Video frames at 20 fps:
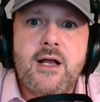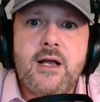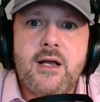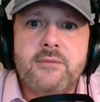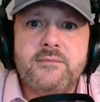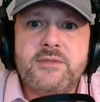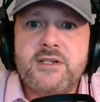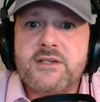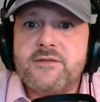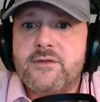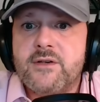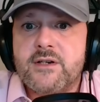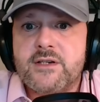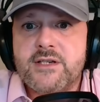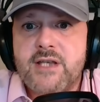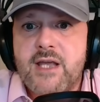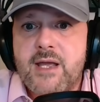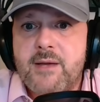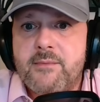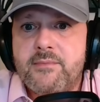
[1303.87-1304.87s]
Just for
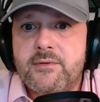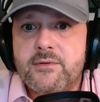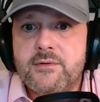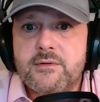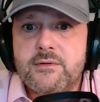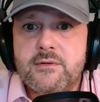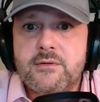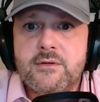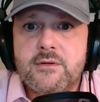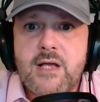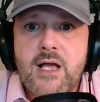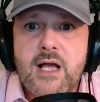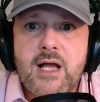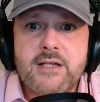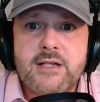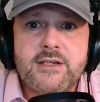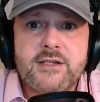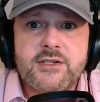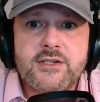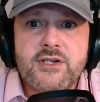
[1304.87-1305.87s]
example, I
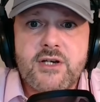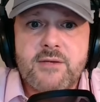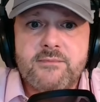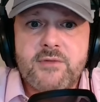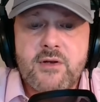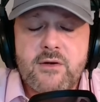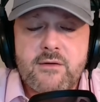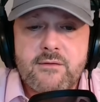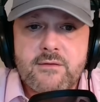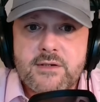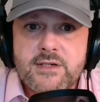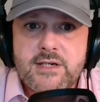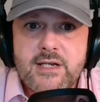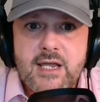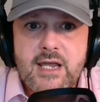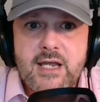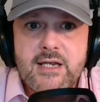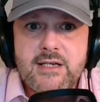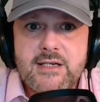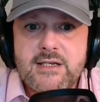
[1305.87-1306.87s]
just jumped over to
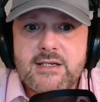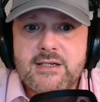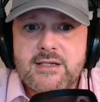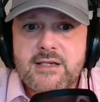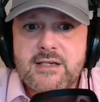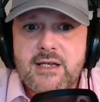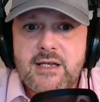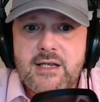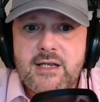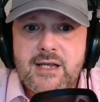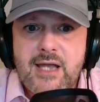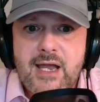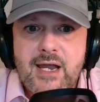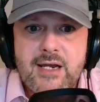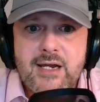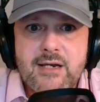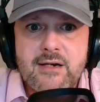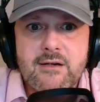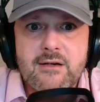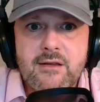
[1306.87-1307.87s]
KTC,
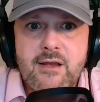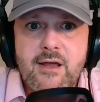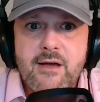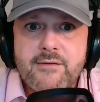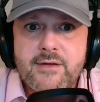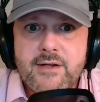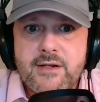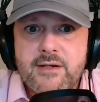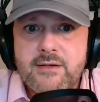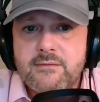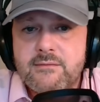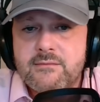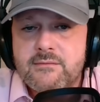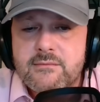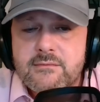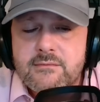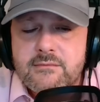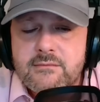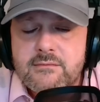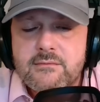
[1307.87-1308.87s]
hate it or love it.
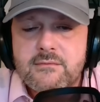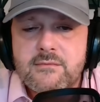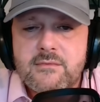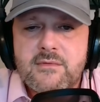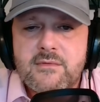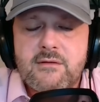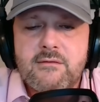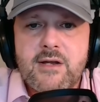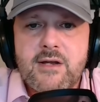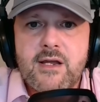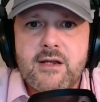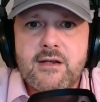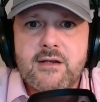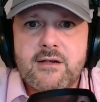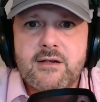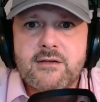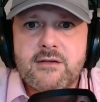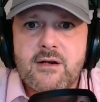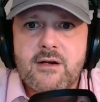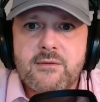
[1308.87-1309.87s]
The
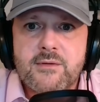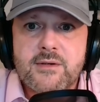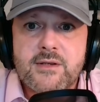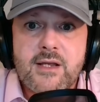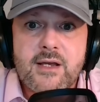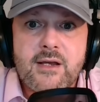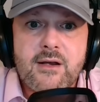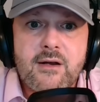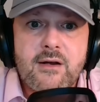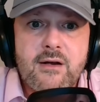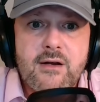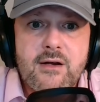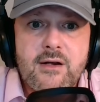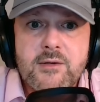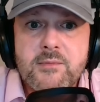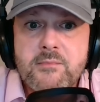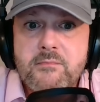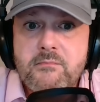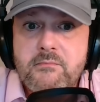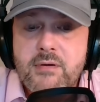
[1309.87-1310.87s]
rankings are what they
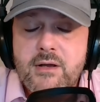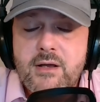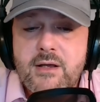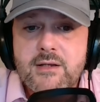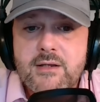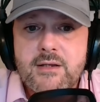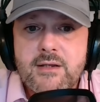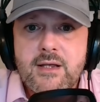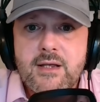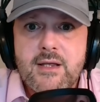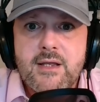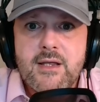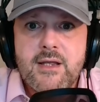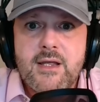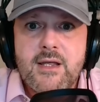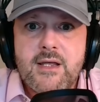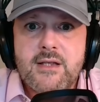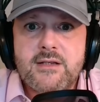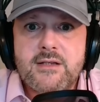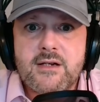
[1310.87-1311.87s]
are, but
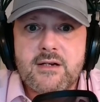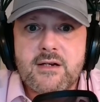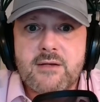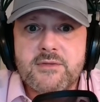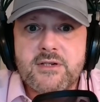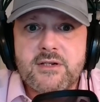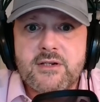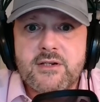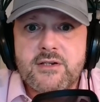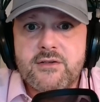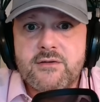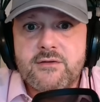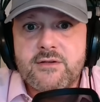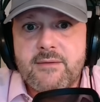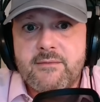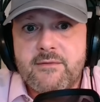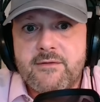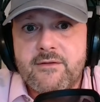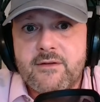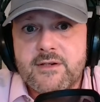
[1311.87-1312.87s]
I'm going to use
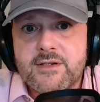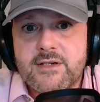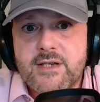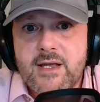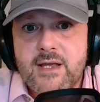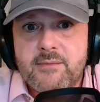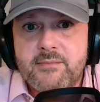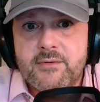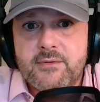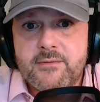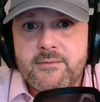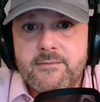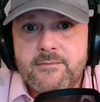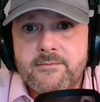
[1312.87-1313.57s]
them for example.